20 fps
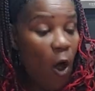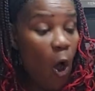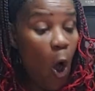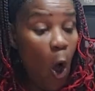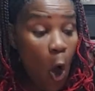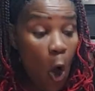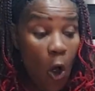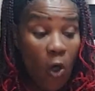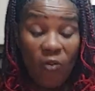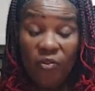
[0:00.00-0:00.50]

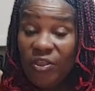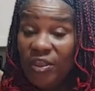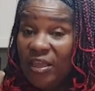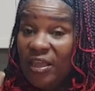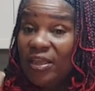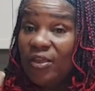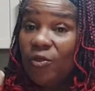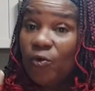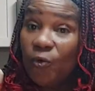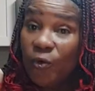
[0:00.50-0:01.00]
all the
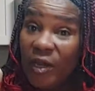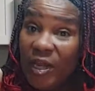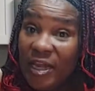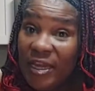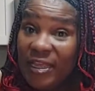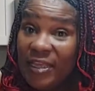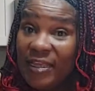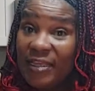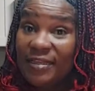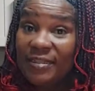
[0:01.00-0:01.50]

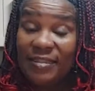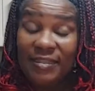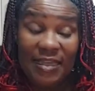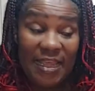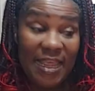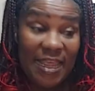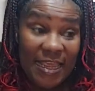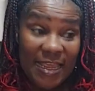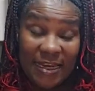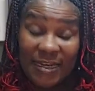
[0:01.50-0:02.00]
ingredients
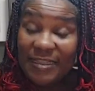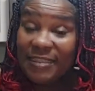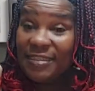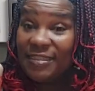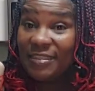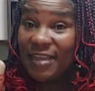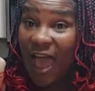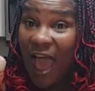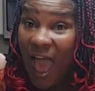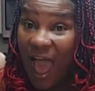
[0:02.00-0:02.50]

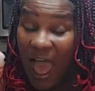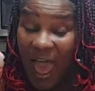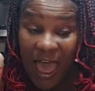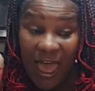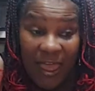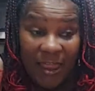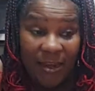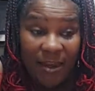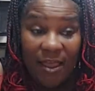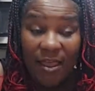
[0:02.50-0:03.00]

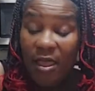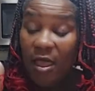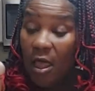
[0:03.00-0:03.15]
inside